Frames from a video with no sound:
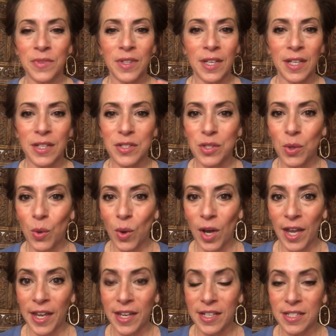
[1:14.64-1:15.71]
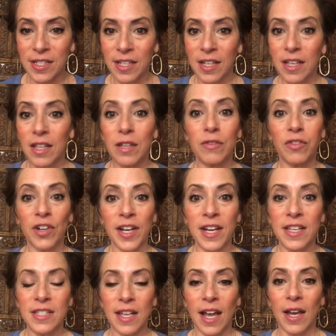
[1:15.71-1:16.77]
It is quiet. The
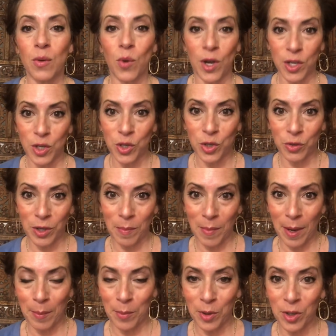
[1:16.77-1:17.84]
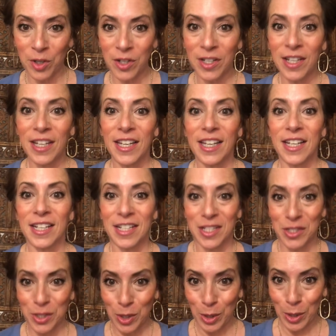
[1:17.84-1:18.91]
phrase I want you to remember, it
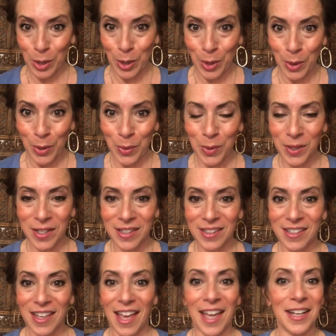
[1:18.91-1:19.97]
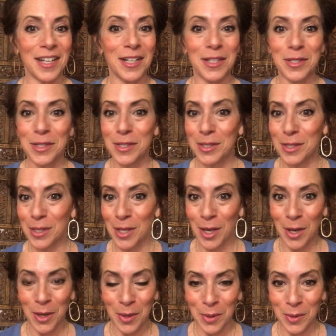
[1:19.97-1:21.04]
is low and it is
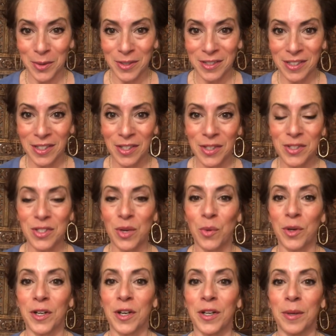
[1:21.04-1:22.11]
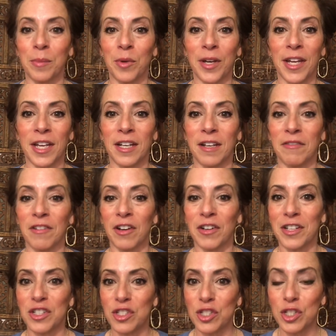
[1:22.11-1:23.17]
slow. So we're going to bring in a very
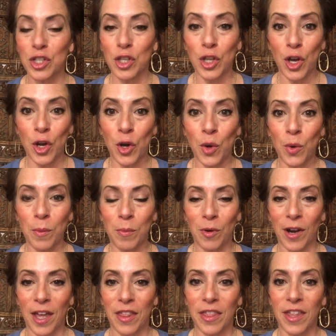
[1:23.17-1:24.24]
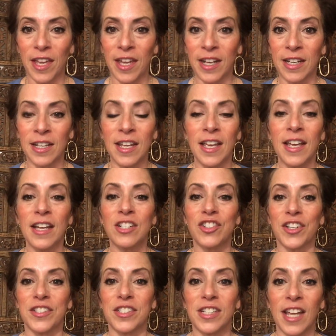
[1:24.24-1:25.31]
slow breath in,
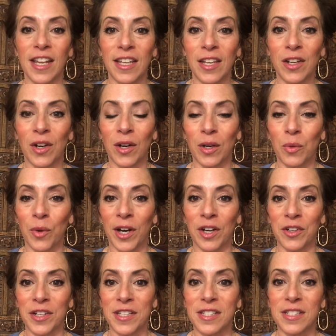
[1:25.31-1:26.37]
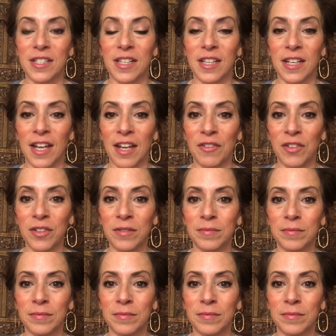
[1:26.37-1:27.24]
just taking our awareness to the navel.